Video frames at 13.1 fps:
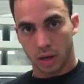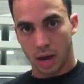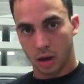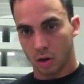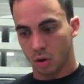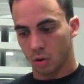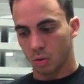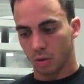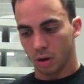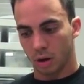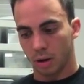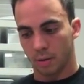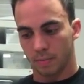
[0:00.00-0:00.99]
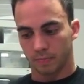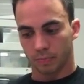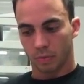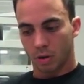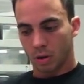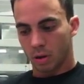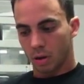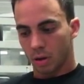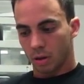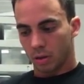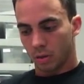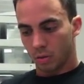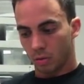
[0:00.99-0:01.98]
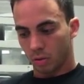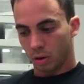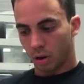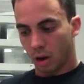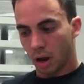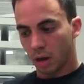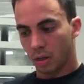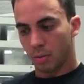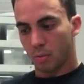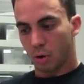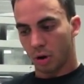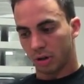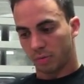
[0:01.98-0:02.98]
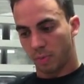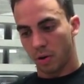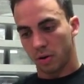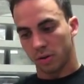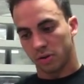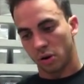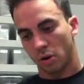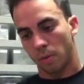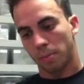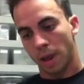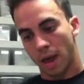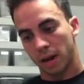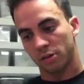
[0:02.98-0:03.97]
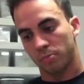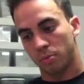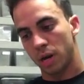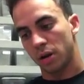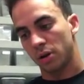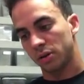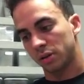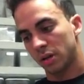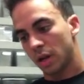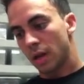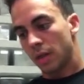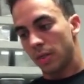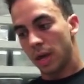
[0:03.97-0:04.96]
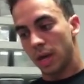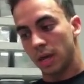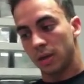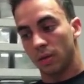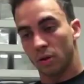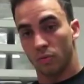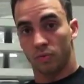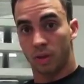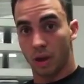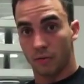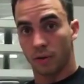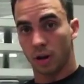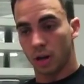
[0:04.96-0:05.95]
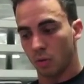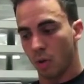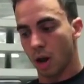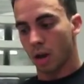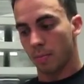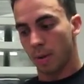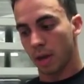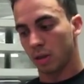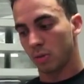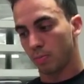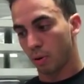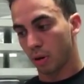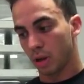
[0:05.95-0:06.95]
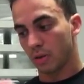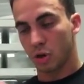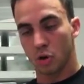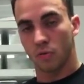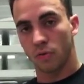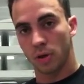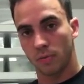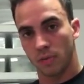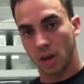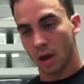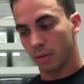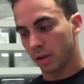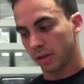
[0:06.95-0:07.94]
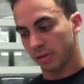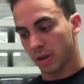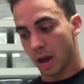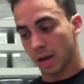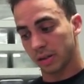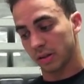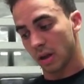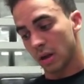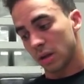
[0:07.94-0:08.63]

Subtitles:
gecko, a lot of the more experienced Europlatis breeders, they definitely recommend putting UVB on these guys.